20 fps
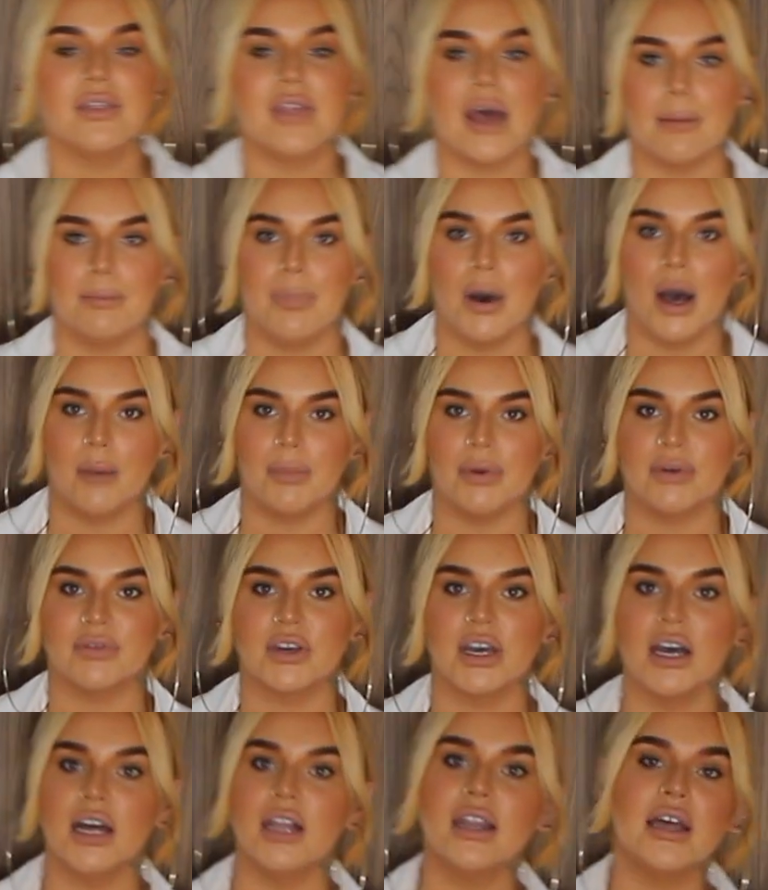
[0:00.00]
that pop of
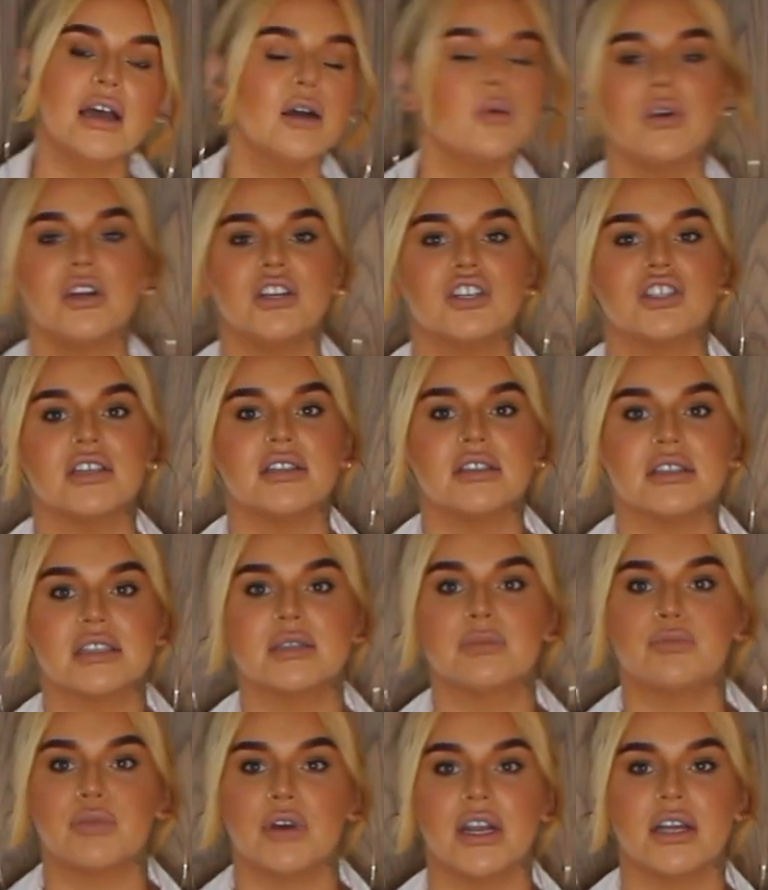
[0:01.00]
colour which in
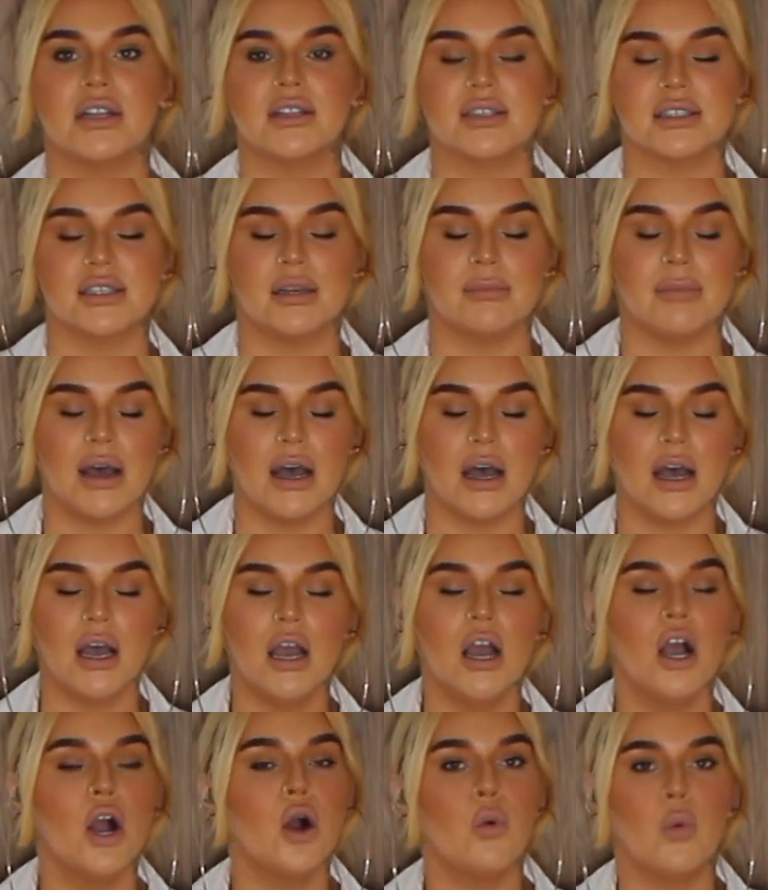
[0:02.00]
spring and summer
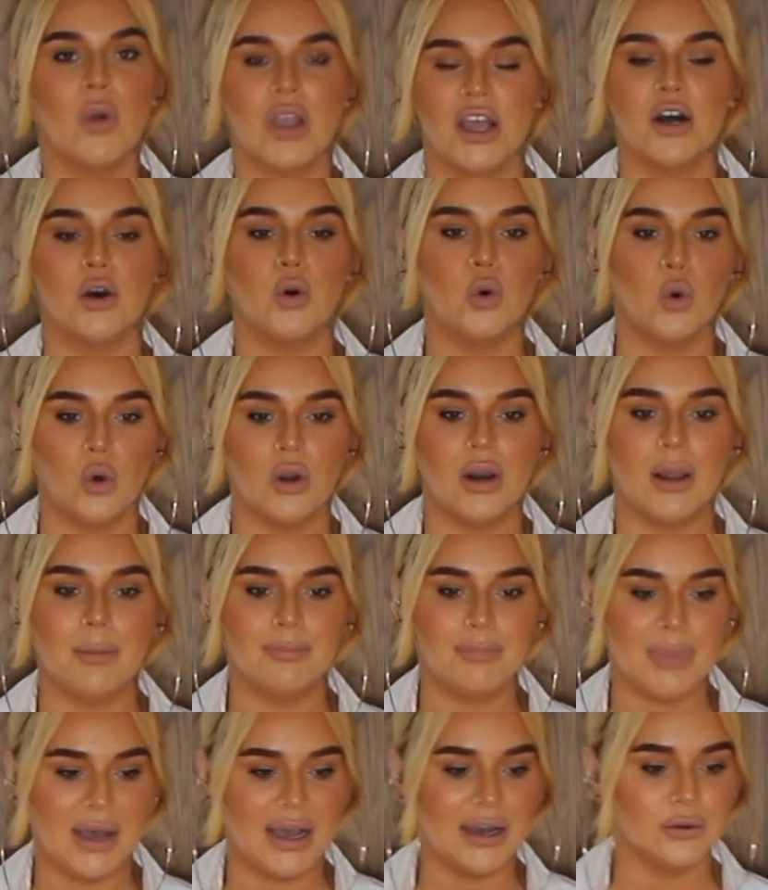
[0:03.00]
we are all
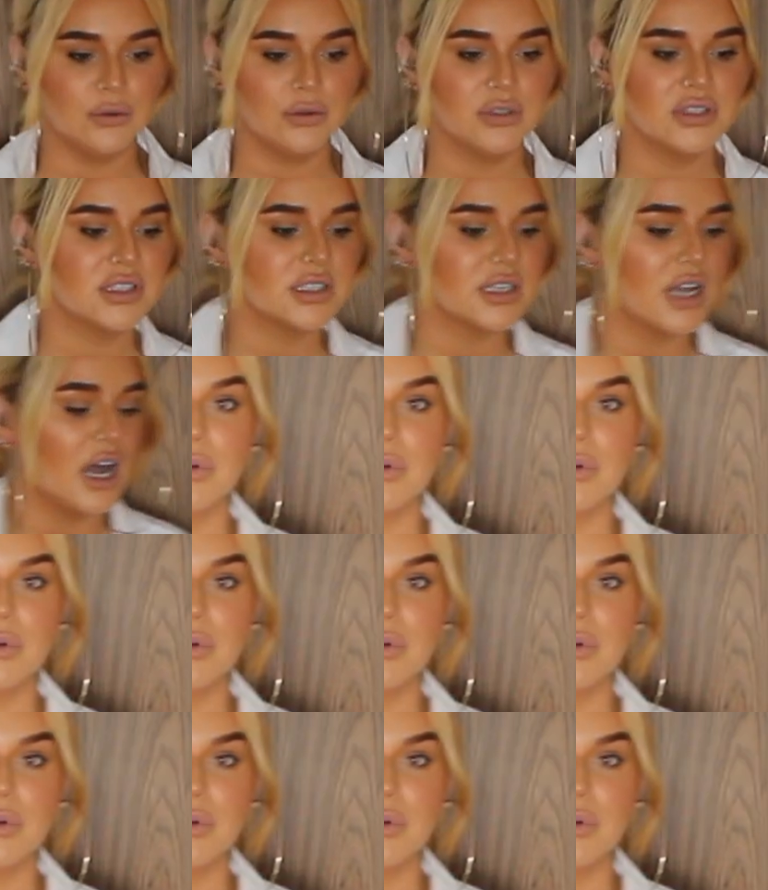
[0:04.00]
about.